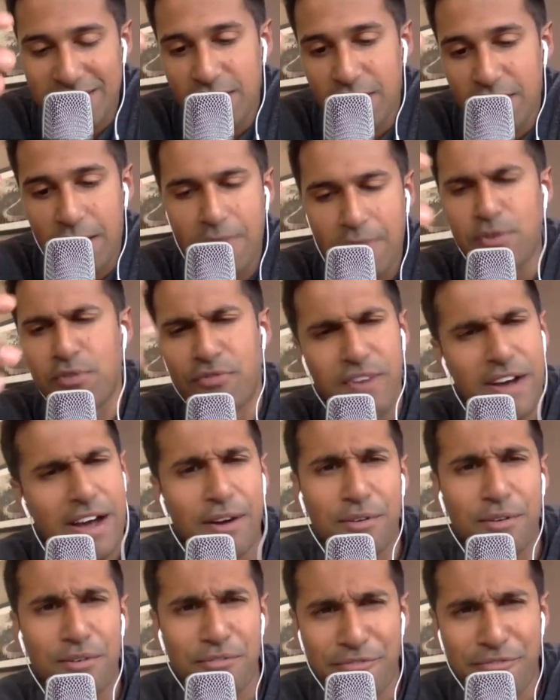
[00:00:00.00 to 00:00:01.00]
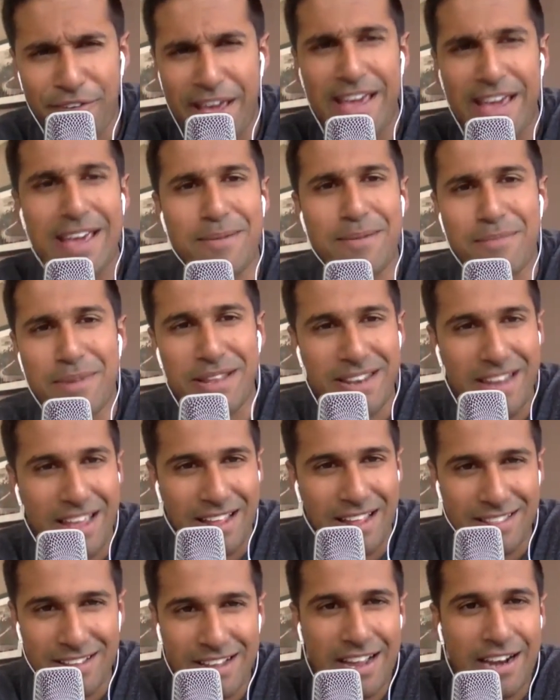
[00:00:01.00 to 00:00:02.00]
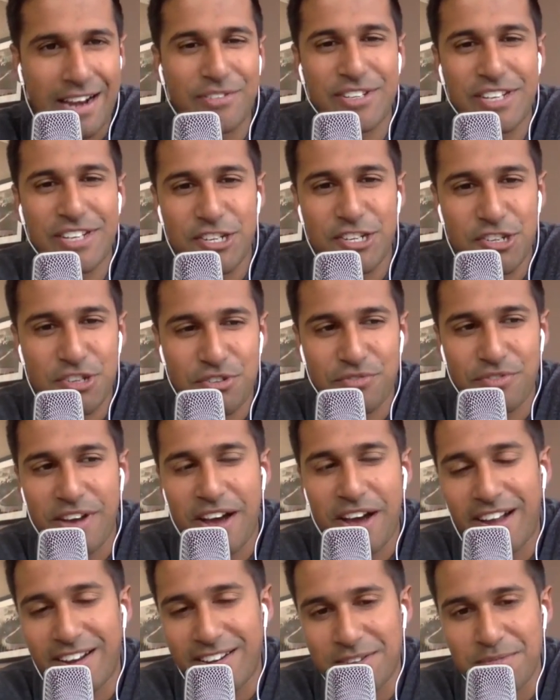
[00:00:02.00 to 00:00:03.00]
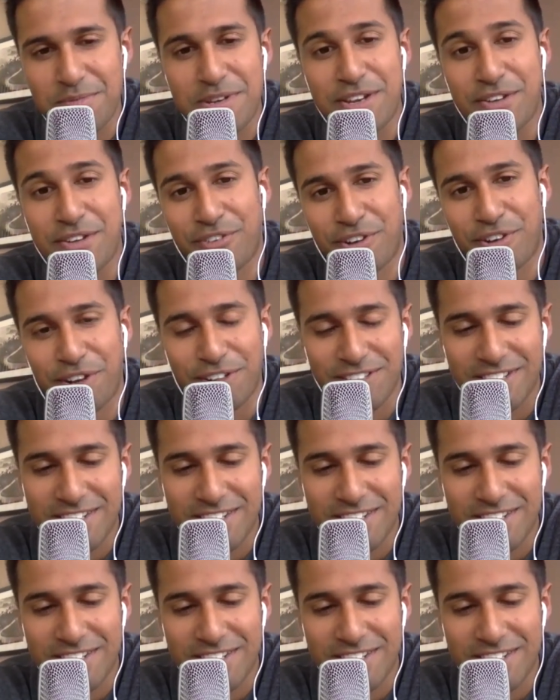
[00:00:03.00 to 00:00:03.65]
have you found fame and the kind of attention you've gotten to be difficult?